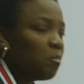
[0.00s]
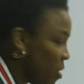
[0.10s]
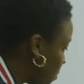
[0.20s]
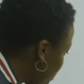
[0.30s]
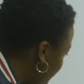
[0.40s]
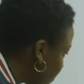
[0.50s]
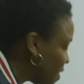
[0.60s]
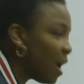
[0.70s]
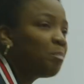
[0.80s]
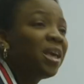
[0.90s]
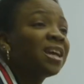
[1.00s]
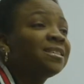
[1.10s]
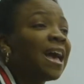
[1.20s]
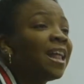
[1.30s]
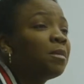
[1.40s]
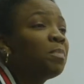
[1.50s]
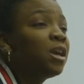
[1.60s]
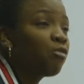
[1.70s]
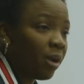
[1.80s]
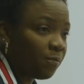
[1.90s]
Be pumped up, be excited, be
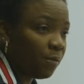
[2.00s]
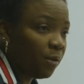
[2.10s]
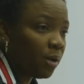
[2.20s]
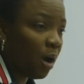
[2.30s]
grateful.